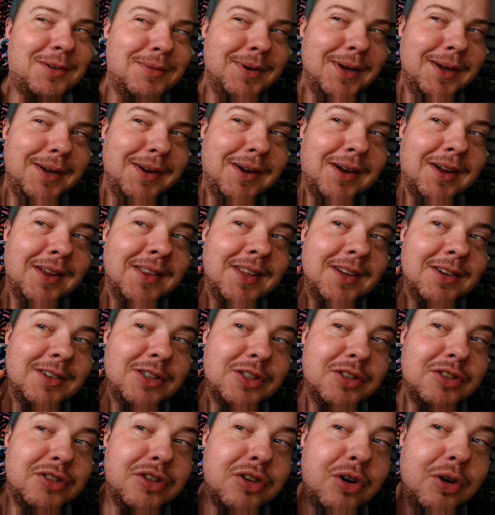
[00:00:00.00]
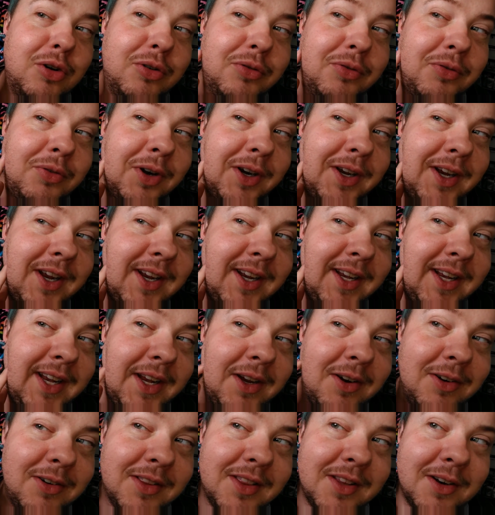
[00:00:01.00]
oh my god, they're so freaking
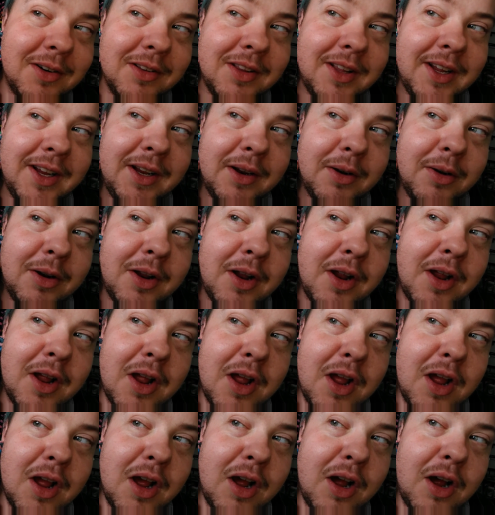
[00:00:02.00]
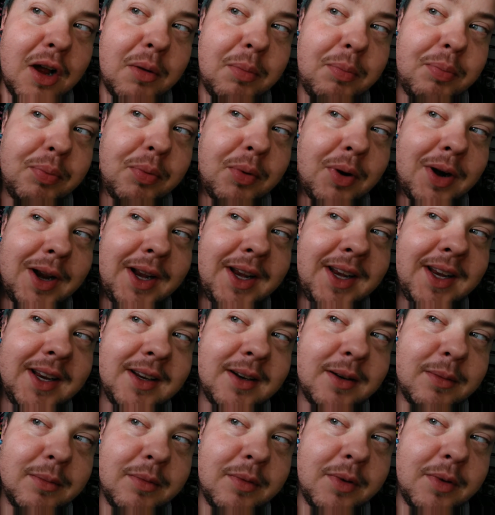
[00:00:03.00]
cute. They're like a bright,